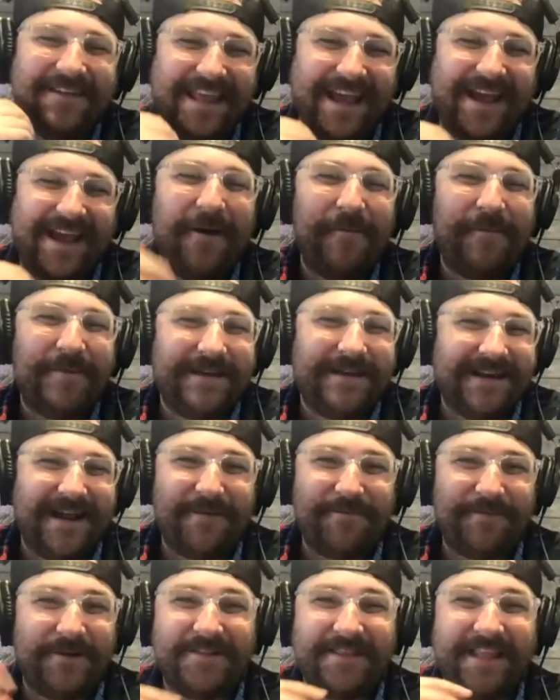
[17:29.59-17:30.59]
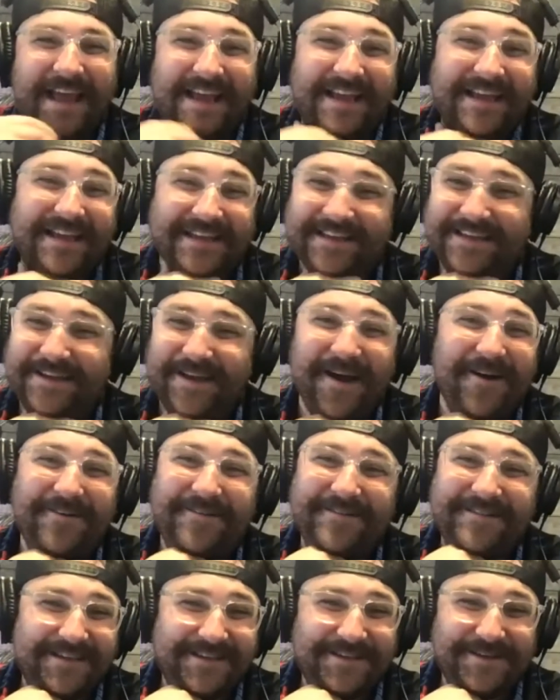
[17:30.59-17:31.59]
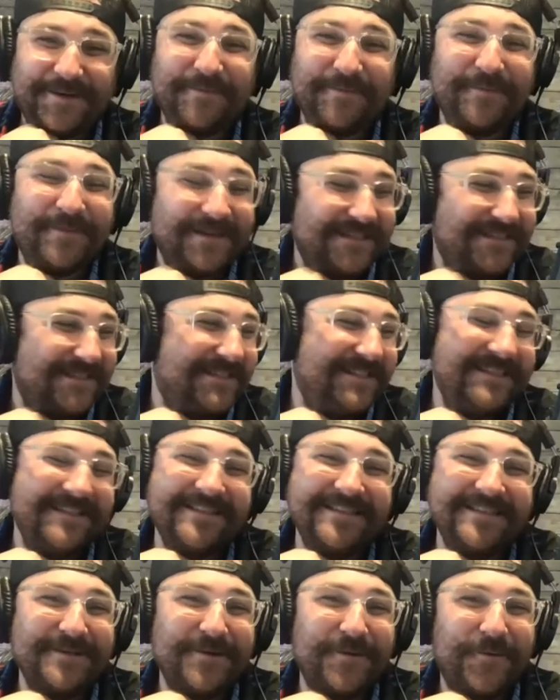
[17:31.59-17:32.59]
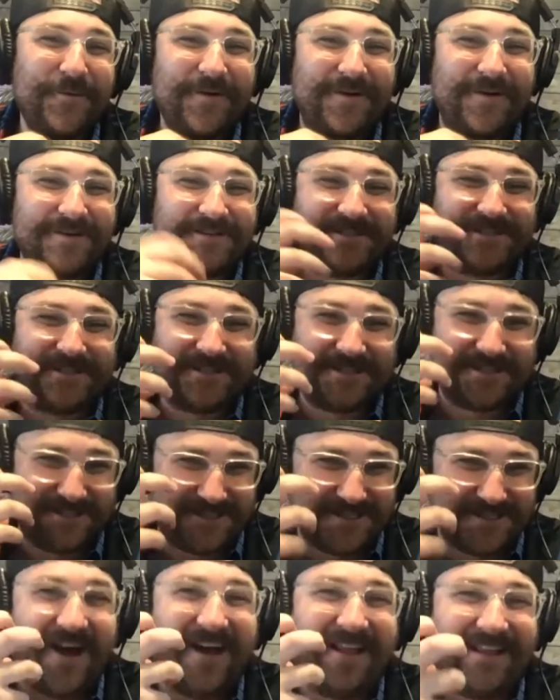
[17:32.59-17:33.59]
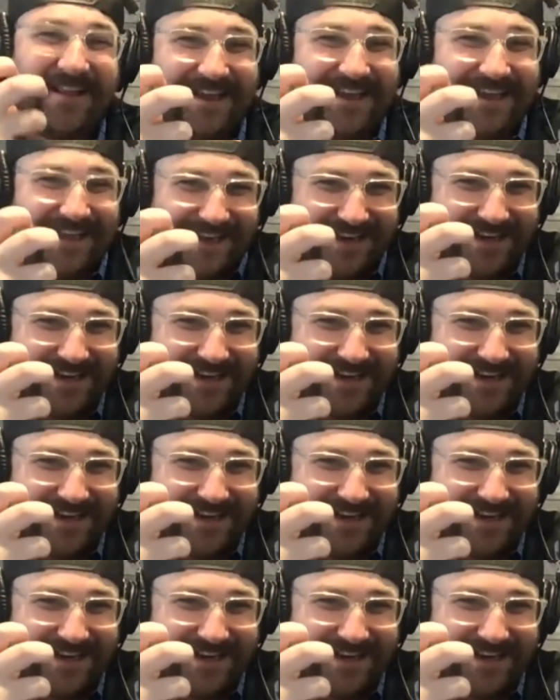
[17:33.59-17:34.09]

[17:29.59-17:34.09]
when they opened it up. They're like, "Yo, your pistons were solid."